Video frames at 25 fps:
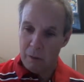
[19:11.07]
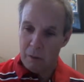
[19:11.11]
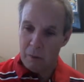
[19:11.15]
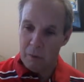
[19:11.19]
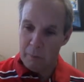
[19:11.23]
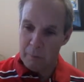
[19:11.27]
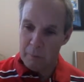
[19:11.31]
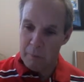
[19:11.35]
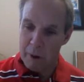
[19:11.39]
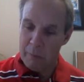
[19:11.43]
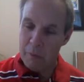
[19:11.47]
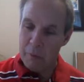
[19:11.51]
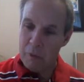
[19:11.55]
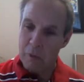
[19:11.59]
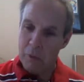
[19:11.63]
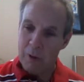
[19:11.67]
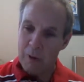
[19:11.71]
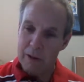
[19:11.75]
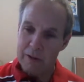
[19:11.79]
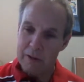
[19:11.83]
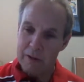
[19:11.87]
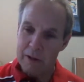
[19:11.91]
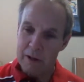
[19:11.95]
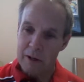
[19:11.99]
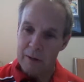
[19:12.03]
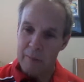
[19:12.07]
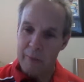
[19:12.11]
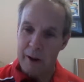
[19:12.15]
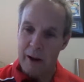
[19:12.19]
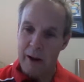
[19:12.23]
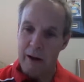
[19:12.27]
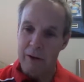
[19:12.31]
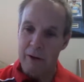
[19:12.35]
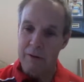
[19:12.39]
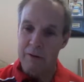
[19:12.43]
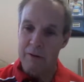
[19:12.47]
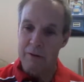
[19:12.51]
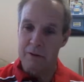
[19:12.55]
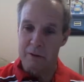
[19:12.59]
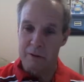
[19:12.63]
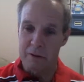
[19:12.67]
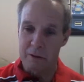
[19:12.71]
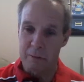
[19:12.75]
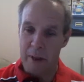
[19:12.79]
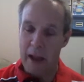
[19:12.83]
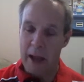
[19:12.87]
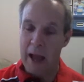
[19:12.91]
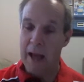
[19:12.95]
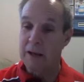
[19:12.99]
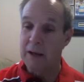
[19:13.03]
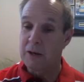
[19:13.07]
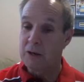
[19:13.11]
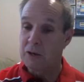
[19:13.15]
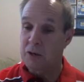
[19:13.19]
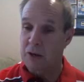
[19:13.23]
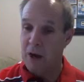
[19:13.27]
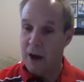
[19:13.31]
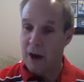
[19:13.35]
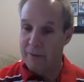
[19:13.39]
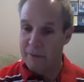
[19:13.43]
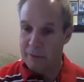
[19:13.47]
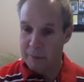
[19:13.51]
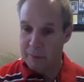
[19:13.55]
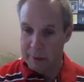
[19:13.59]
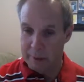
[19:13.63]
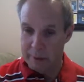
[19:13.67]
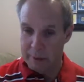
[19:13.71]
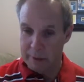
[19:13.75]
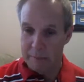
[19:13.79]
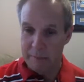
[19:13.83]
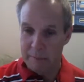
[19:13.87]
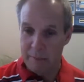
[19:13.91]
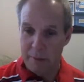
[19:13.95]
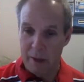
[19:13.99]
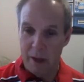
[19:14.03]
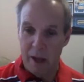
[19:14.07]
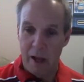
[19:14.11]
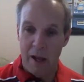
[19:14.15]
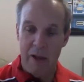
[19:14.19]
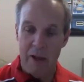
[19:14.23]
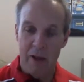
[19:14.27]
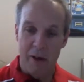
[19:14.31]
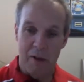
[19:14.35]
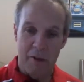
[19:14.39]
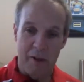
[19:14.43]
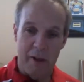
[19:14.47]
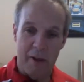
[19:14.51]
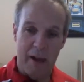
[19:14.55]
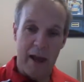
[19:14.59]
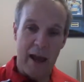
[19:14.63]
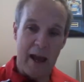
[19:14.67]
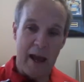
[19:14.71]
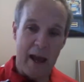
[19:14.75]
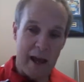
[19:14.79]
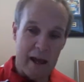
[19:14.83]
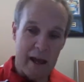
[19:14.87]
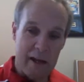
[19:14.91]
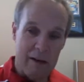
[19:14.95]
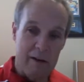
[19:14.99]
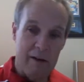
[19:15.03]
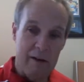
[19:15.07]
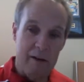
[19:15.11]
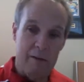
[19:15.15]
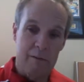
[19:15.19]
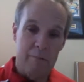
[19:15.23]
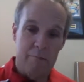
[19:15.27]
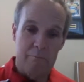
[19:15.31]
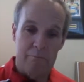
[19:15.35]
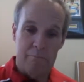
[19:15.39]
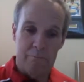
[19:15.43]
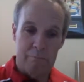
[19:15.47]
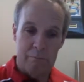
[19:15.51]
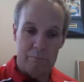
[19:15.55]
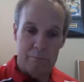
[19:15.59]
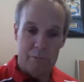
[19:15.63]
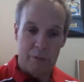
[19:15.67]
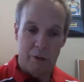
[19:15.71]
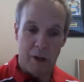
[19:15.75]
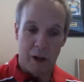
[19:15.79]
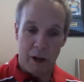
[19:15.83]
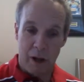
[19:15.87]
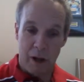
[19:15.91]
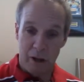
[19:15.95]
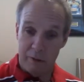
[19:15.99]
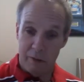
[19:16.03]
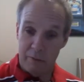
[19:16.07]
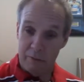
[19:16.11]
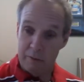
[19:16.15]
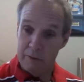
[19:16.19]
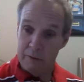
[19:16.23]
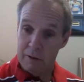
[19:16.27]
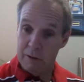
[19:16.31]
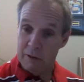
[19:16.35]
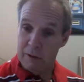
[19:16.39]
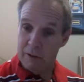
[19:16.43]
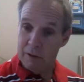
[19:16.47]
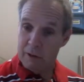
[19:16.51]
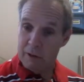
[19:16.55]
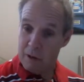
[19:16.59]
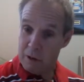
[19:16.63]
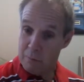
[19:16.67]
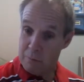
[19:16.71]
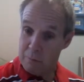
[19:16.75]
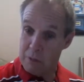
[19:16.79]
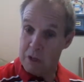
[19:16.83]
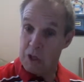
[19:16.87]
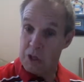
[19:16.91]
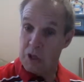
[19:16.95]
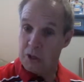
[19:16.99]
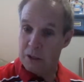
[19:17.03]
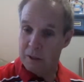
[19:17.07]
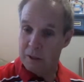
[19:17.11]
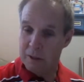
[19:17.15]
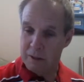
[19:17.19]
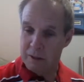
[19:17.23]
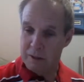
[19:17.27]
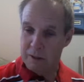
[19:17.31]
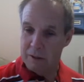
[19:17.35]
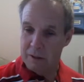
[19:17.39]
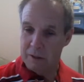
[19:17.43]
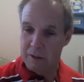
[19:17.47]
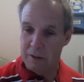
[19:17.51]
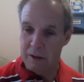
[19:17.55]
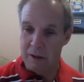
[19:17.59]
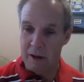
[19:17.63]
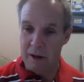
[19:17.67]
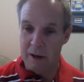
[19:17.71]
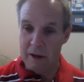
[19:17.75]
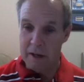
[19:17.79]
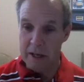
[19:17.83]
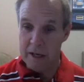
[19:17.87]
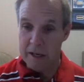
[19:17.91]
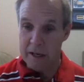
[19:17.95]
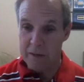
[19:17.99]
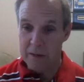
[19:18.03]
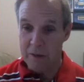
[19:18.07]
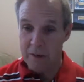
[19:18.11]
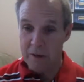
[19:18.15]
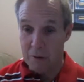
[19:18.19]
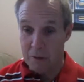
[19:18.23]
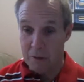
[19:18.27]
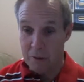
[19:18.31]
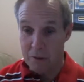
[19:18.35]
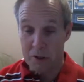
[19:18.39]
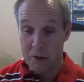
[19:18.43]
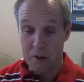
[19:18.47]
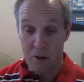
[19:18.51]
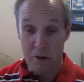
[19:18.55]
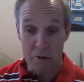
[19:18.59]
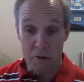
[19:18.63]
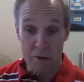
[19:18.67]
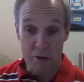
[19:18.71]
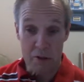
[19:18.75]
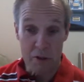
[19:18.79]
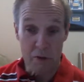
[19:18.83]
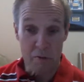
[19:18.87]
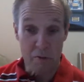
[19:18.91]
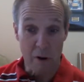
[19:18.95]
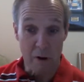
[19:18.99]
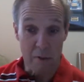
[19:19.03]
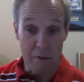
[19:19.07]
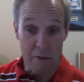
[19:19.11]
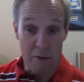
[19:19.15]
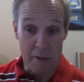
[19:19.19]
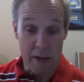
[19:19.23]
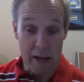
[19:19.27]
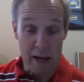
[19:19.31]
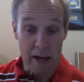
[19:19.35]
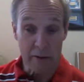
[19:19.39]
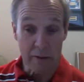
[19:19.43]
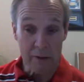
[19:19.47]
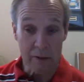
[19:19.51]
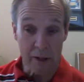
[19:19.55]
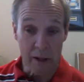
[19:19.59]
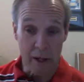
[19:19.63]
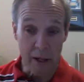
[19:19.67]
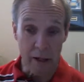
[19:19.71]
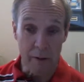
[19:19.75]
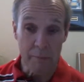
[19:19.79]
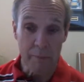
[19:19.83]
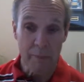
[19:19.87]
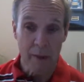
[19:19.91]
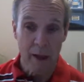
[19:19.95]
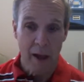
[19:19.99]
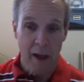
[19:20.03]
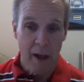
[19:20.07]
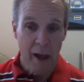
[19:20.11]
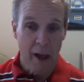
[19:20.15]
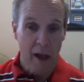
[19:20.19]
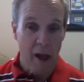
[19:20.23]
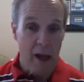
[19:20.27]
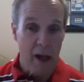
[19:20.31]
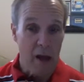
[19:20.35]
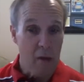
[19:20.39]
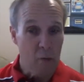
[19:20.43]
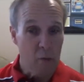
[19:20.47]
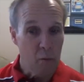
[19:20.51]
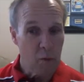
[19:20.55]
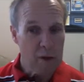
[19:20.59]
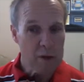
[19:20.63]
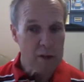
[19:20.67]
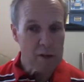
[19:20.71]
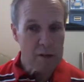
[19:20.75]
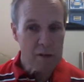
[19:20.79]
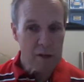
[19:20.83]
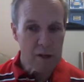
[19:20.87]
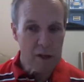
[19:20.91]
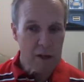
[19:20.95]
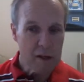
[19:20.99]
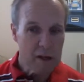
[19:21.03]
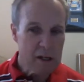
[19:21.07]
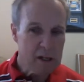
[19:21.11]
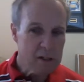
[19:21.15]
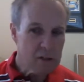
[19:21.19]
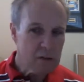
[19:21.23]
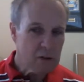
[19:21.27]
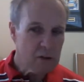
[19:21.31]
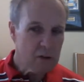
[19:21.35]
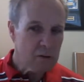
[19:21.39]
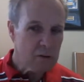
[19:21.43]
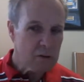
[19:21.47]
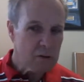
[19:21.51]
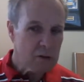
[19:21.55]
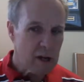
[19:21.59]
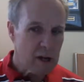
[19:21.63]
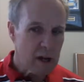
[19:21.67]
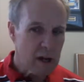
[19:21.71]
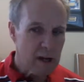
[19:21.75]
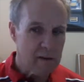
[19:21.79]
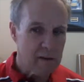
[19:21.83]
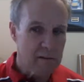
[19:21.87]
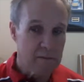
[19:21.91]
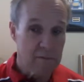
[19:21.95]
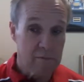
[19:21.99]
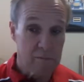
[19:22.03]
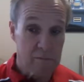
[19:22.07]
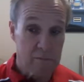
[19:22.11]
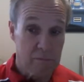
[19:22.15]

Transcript: remember what I said about the Spanish government. They had kind of commissioned the conquistadors to go see what was out there. And once the conquistadors had